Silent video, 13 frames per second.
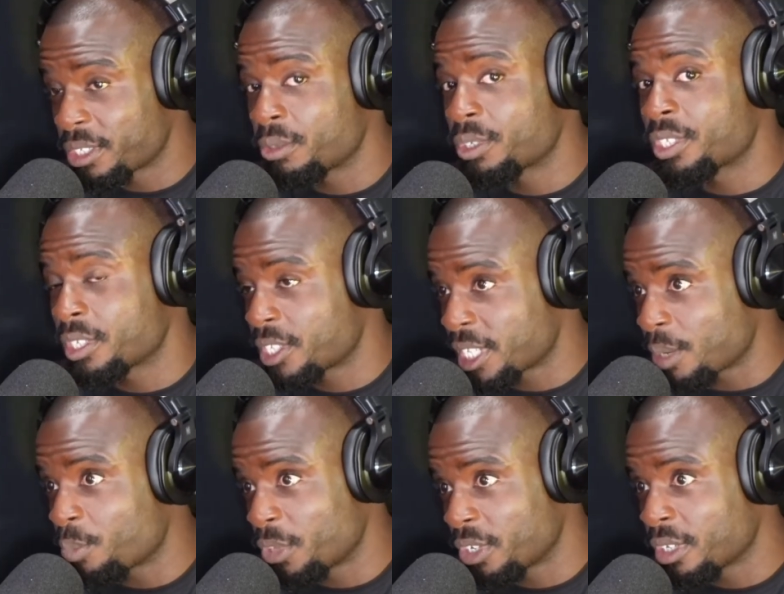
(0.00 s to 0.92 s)
So it's
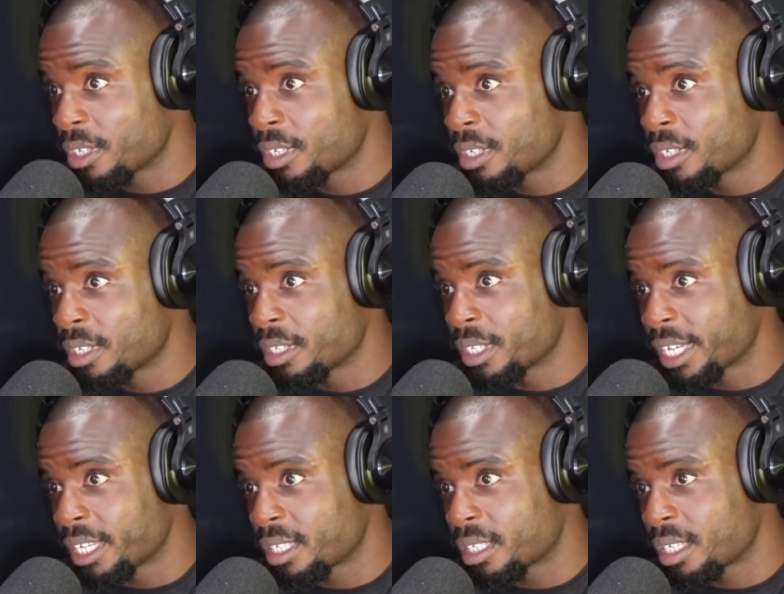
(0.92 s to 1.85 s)
December.
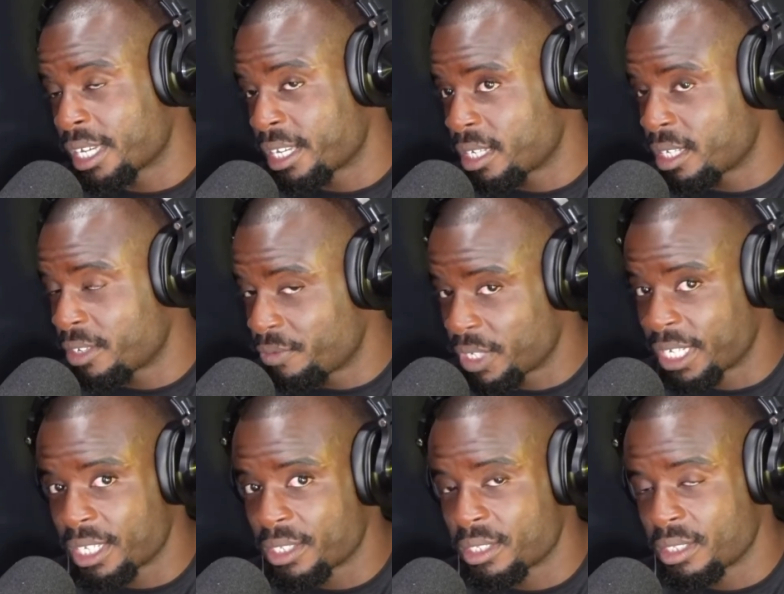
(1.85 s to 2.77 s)
Like, and if you
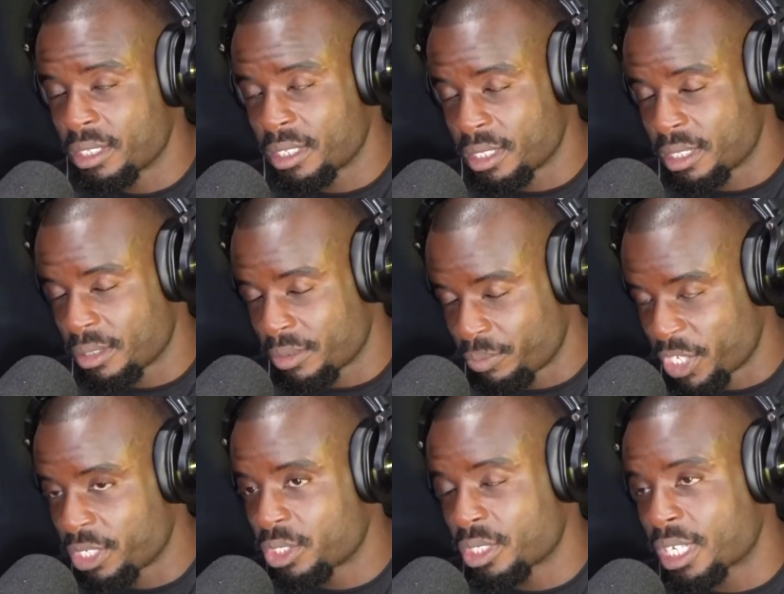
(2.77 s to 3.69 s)
guys
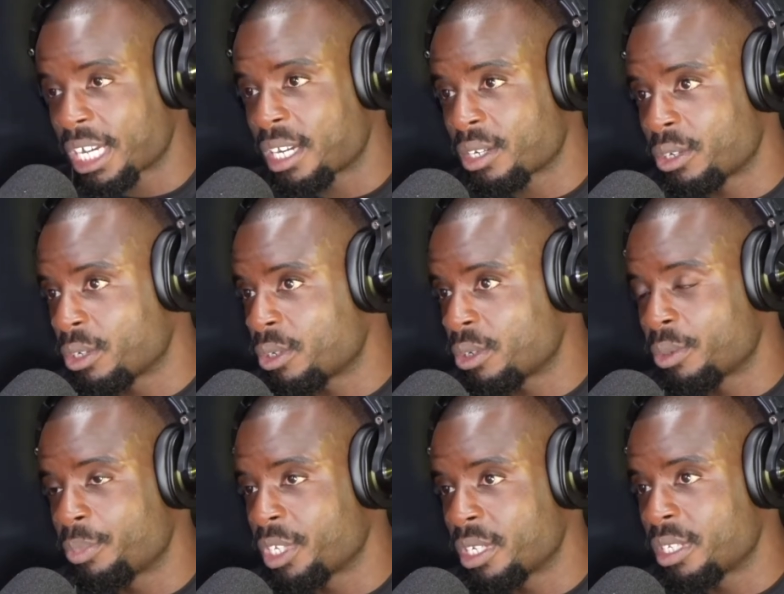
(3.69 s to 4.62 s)
been to Chicago or
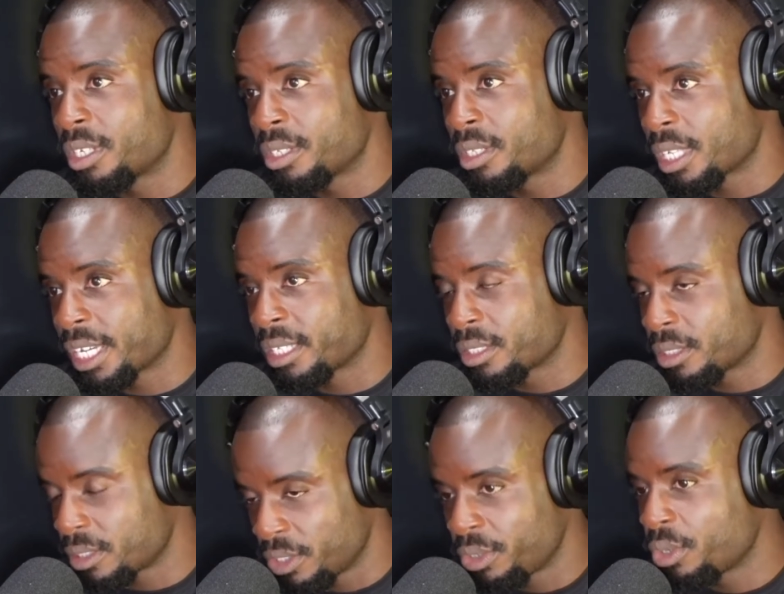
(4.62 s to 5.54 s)
been in like
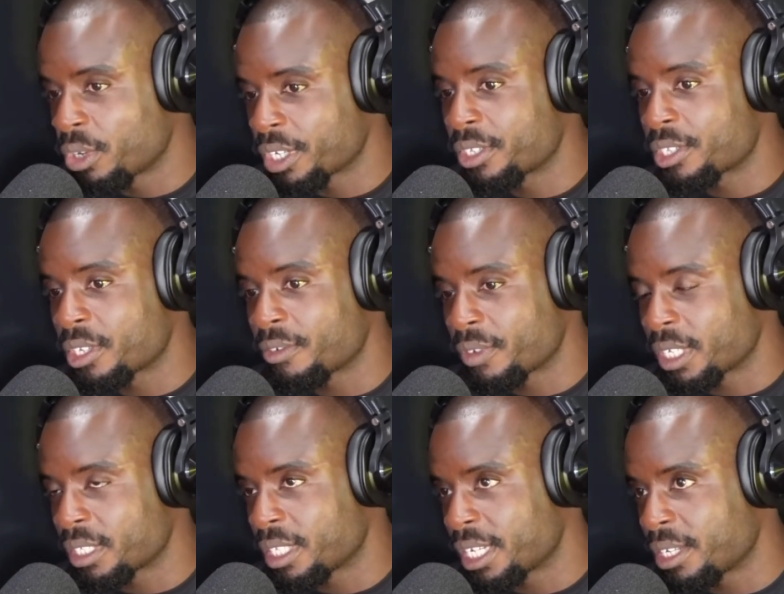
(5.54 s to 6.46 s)
New York and stuff
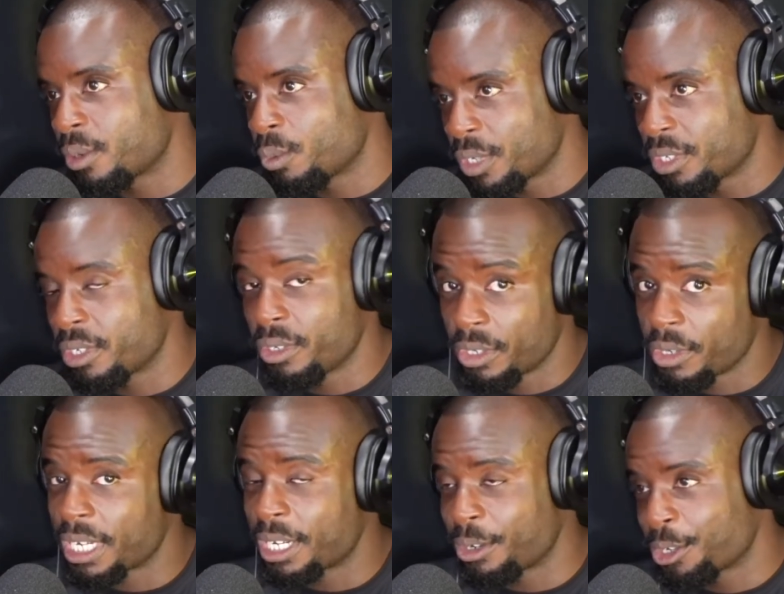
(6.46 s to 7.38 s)
like that in the winter, you know
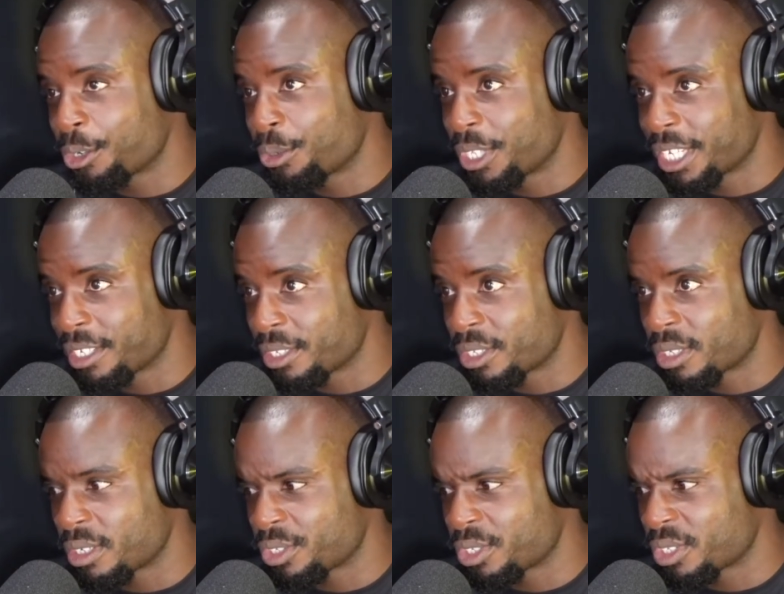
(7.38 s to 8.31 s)
how cold that is. So
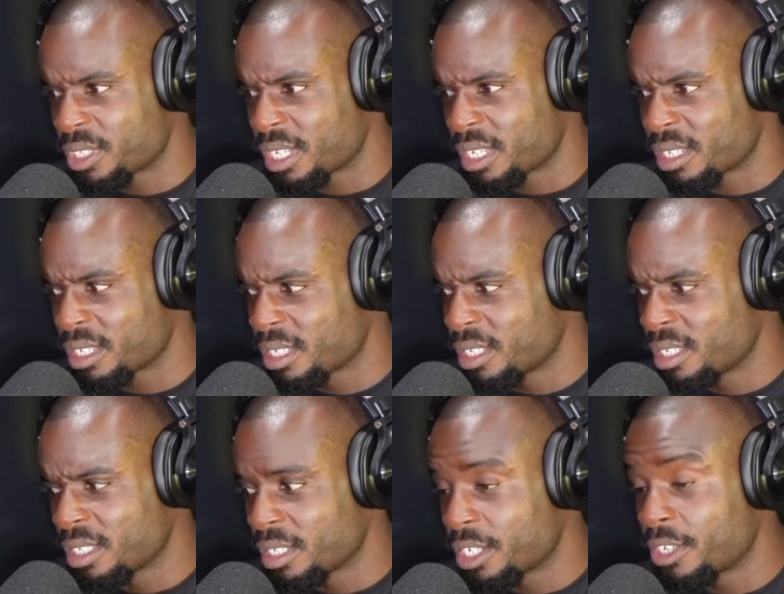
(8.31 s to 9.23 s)
I was just like
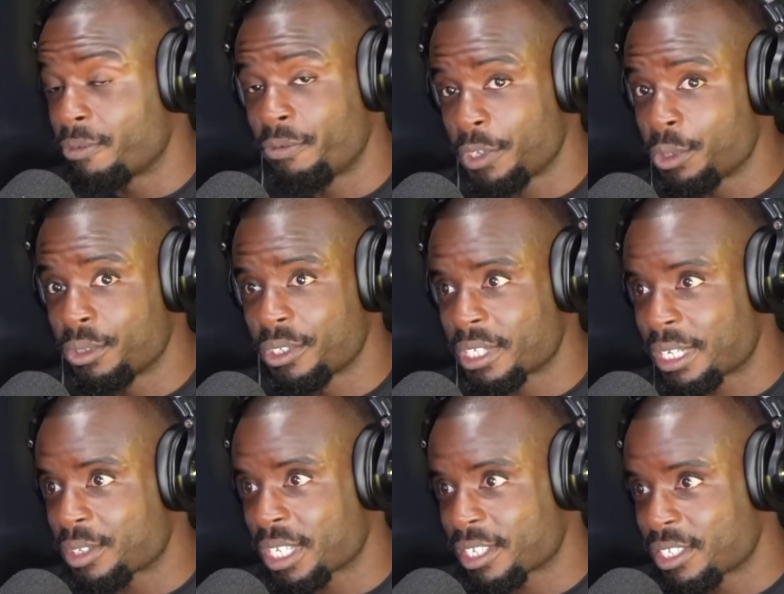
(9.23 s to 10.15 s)
confused. I
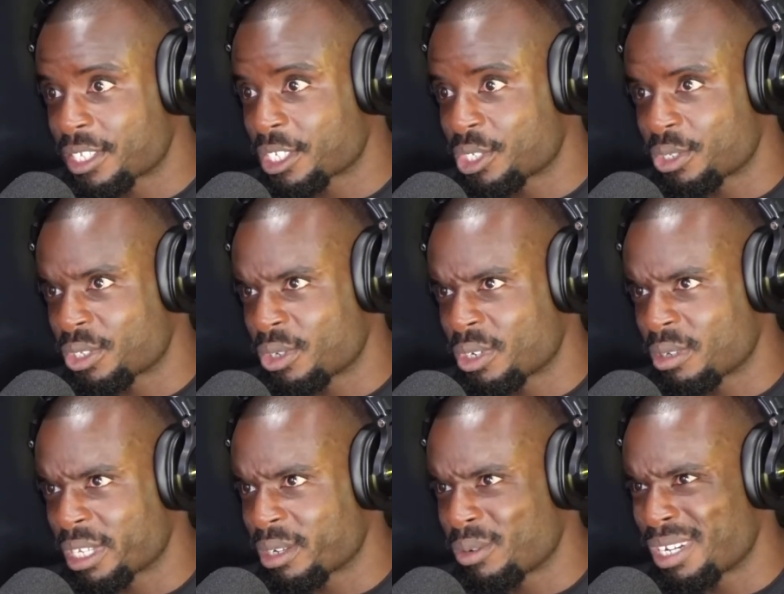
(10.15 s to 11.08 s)
was like six years old. I'm
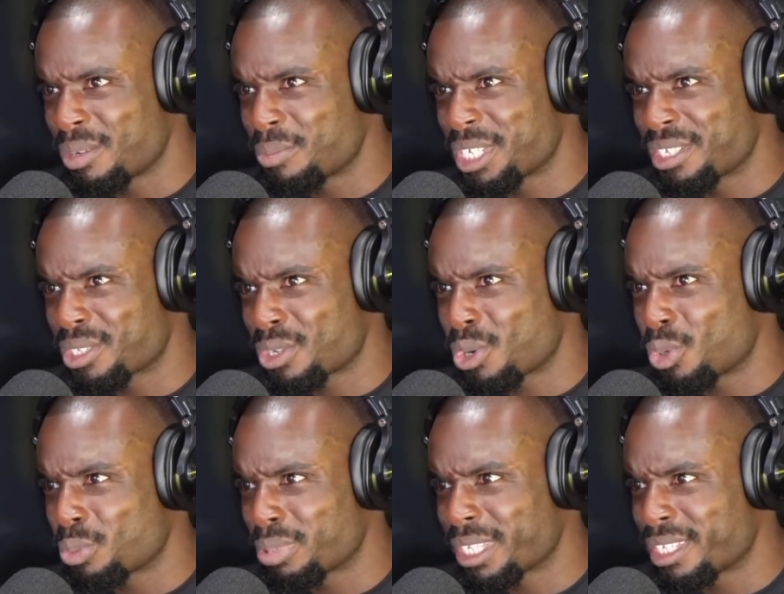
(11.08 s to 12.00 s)
like, why am I in this
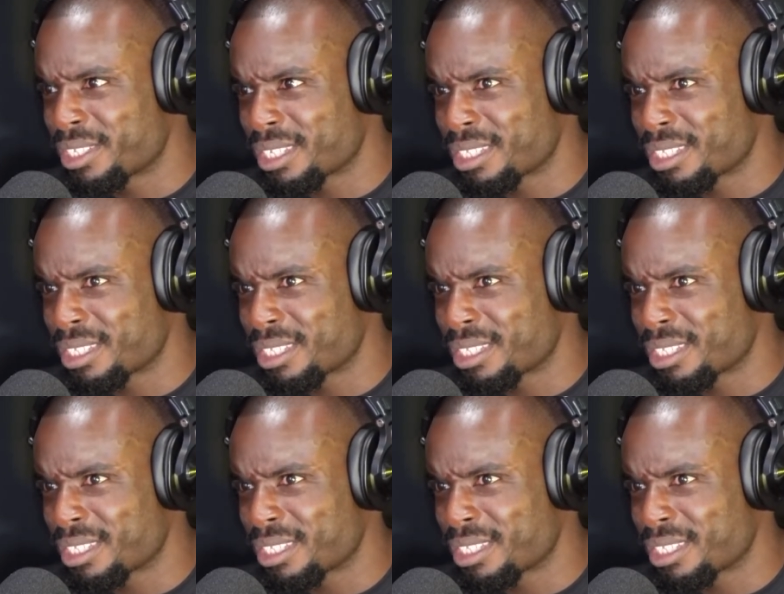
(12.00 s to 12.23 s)
cold place?